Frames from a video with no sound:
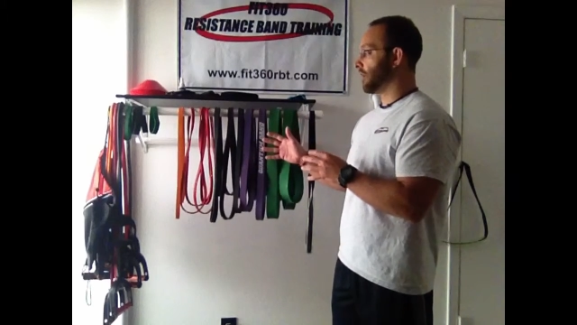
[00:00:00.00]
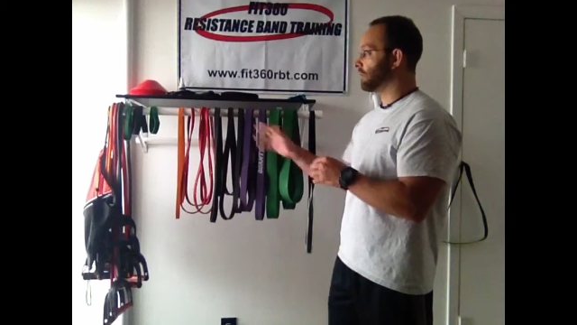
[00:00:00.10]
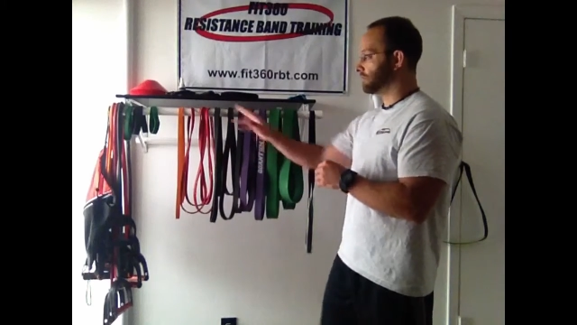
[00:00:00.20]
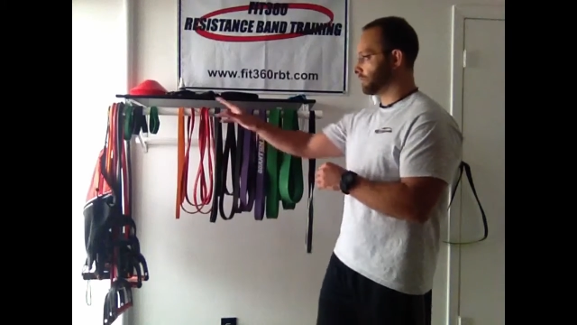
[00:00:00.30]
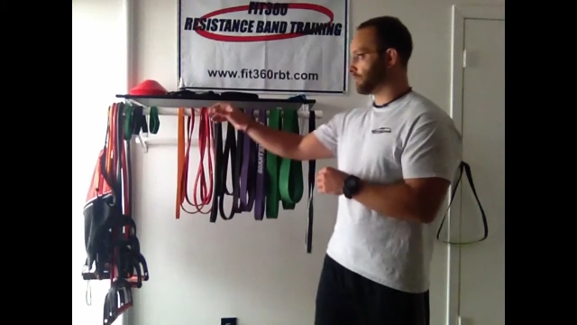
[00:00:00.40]

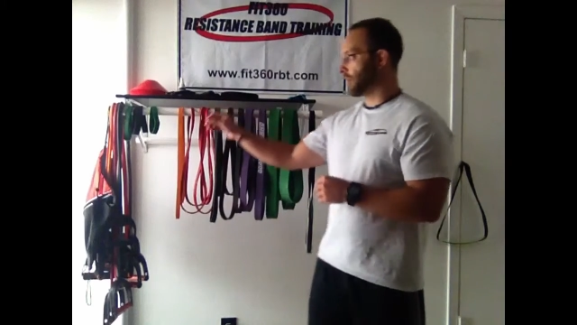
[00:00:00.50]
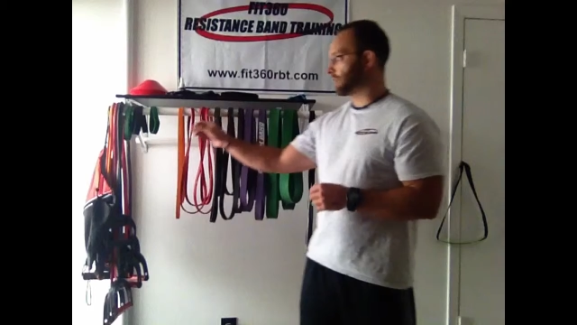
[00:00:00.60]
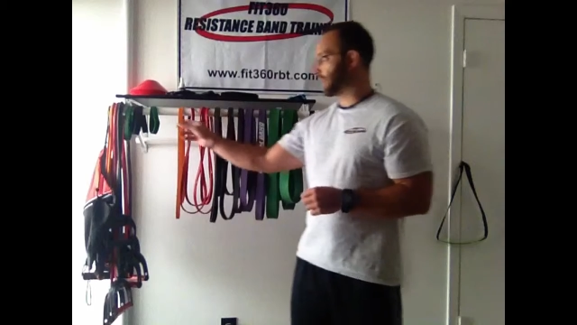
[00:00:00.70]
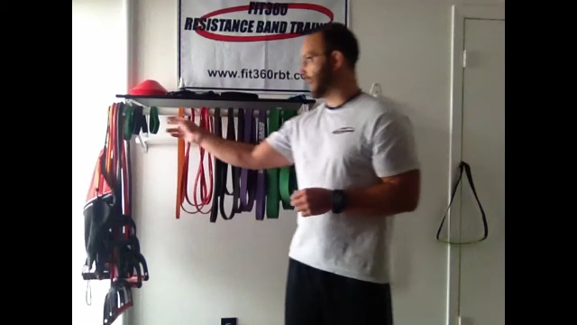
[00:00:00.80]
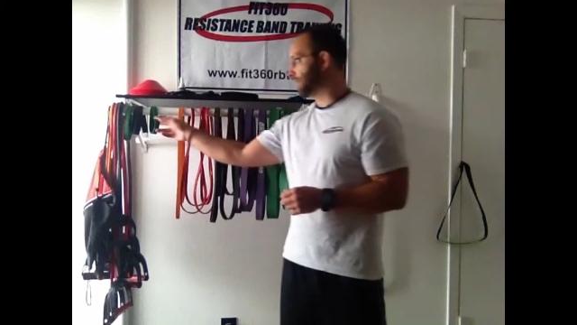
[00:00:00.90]
Oh, before I
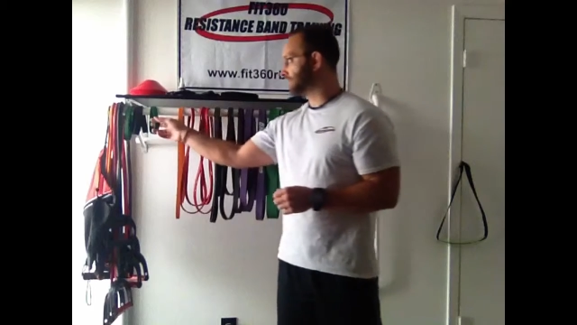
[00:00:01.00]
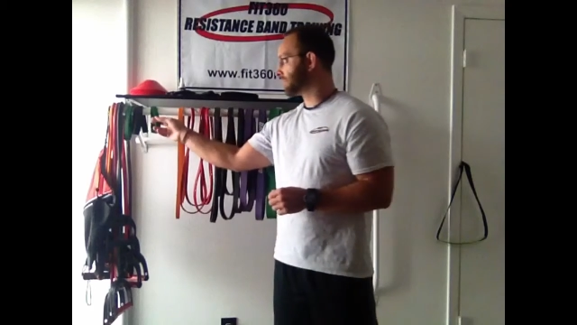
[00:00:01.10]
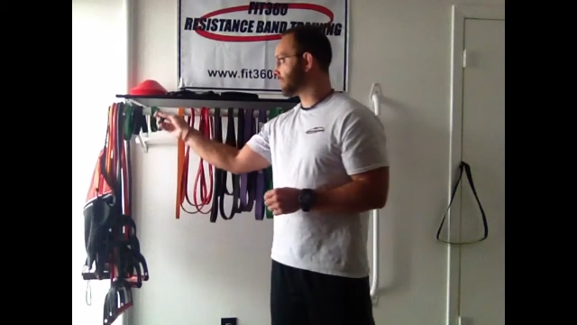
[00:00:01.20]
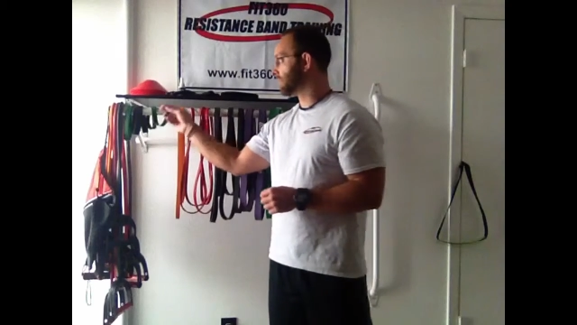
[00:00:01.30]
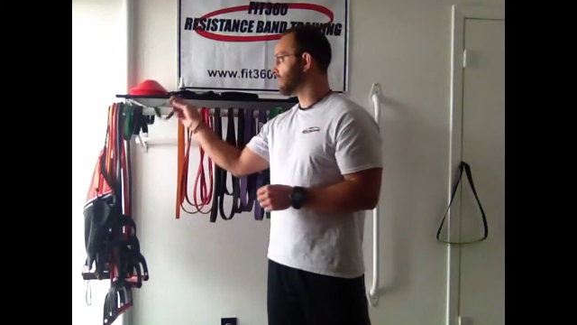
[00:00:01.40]
forget,
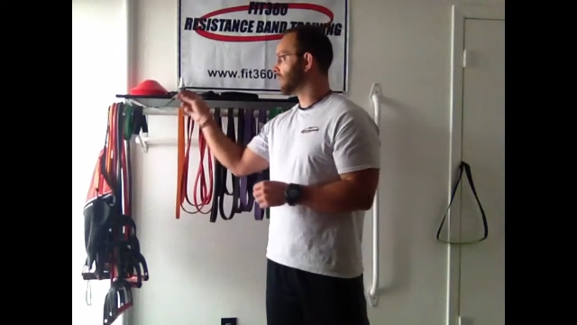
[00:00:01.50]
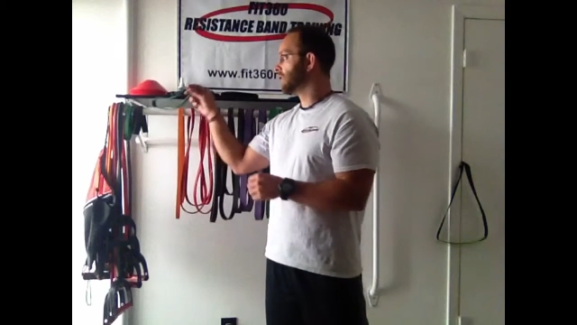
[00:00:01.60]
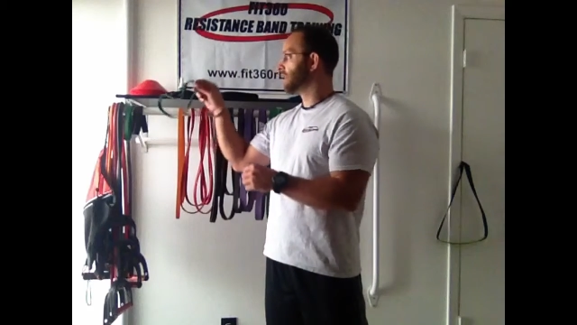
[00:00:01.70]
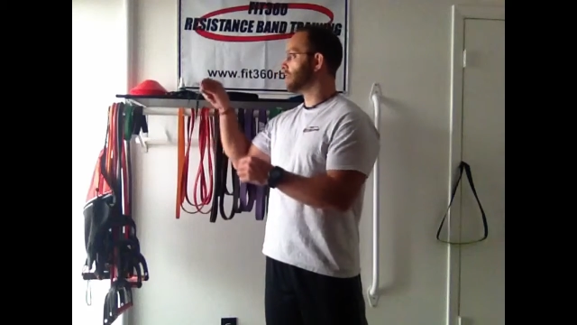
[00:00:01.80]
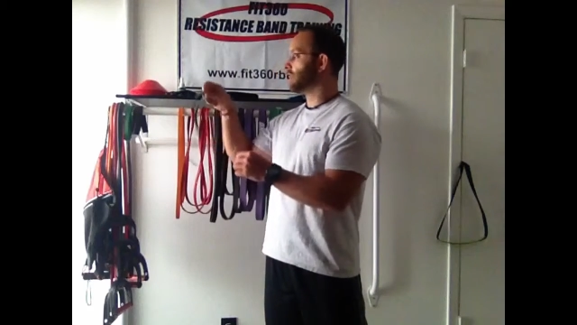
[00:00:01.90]

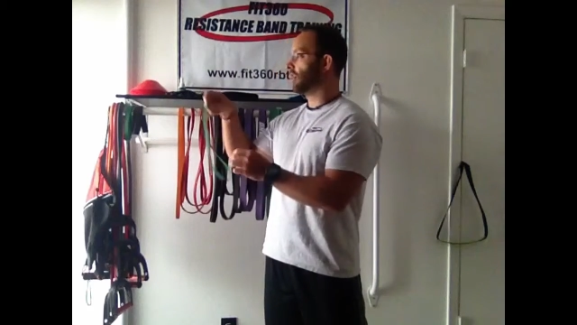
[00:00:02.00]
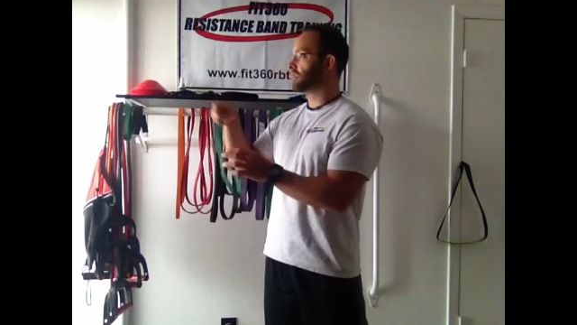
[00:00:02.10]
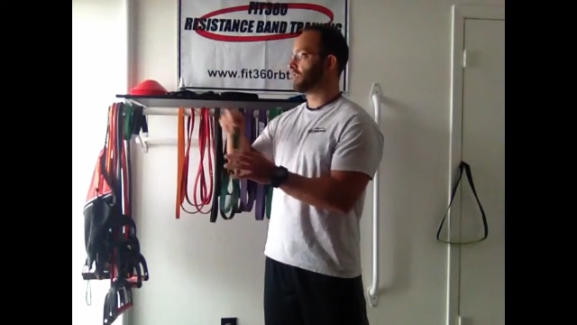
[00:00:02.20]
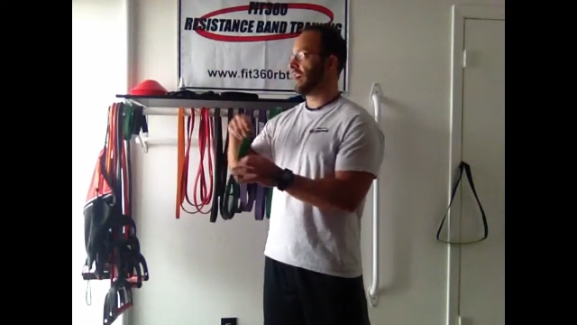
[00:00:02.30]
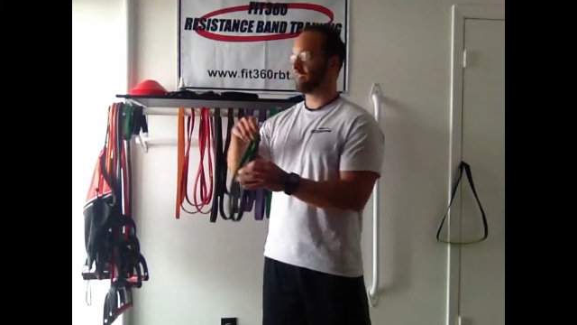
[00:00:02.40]
you
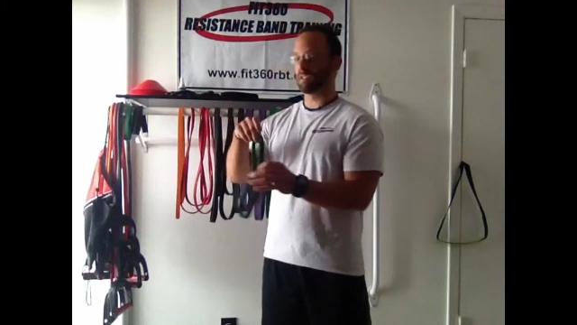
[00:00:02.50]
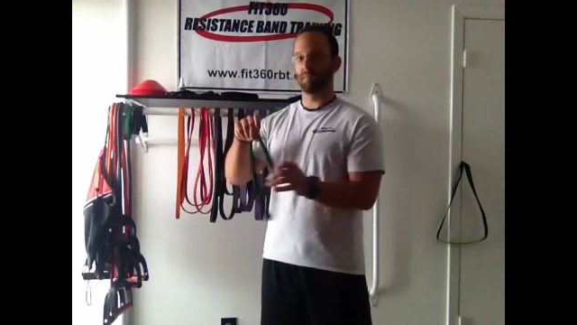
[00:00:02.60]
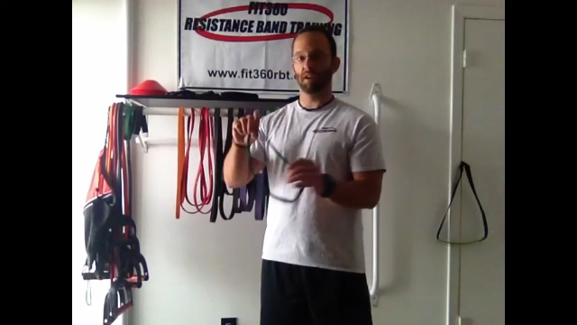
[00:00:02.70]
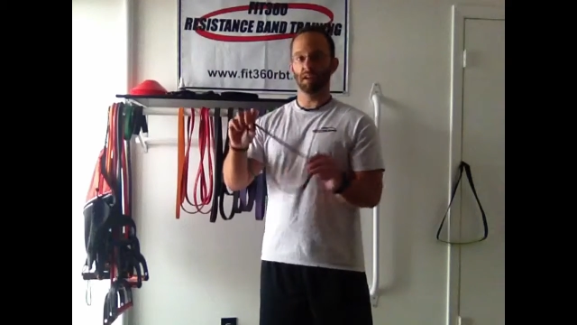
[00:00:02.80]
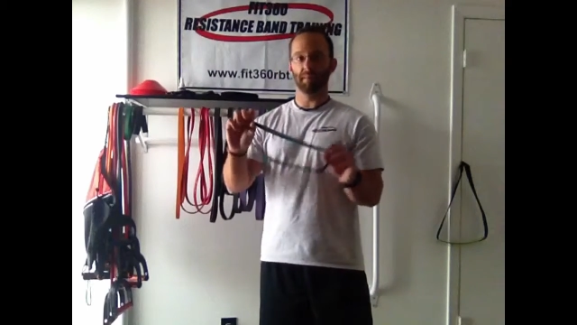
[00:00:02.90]
also have
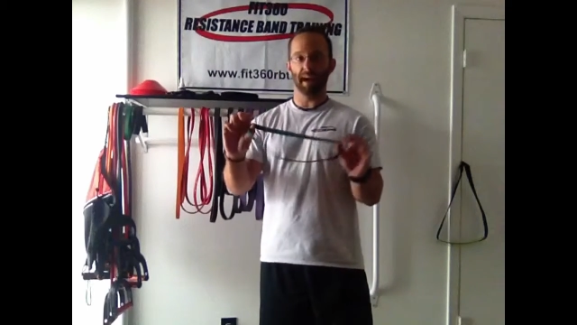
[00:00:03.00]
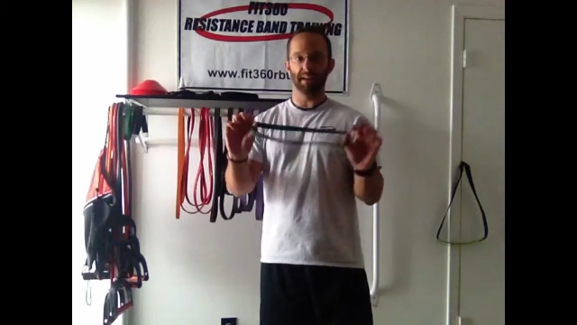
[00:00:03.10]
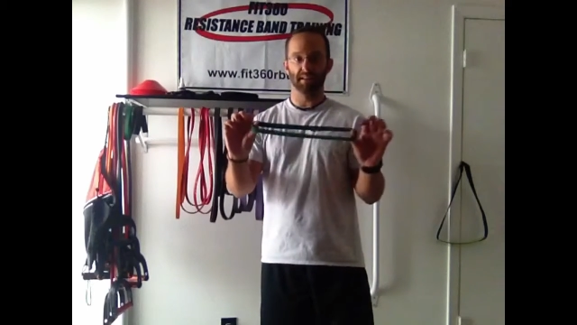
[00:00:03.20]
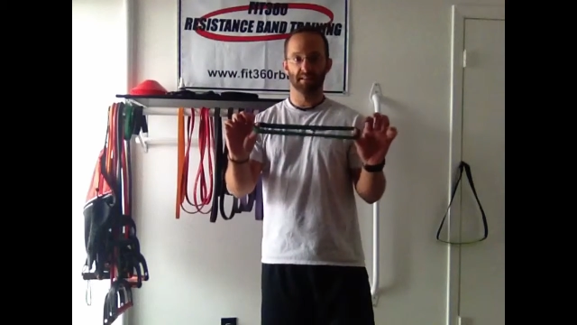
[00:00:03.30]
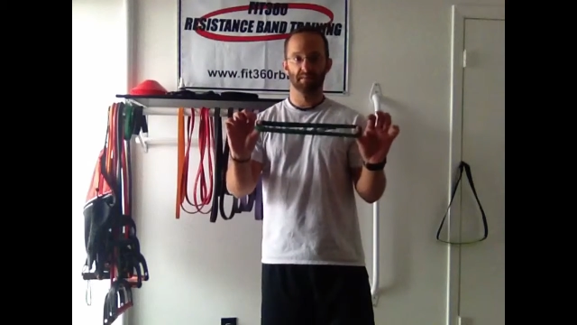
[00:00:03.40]
stability
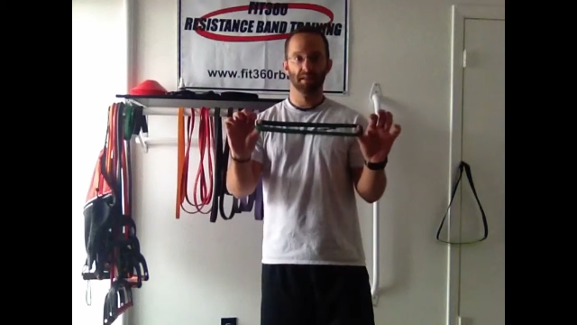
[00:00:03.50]
bands.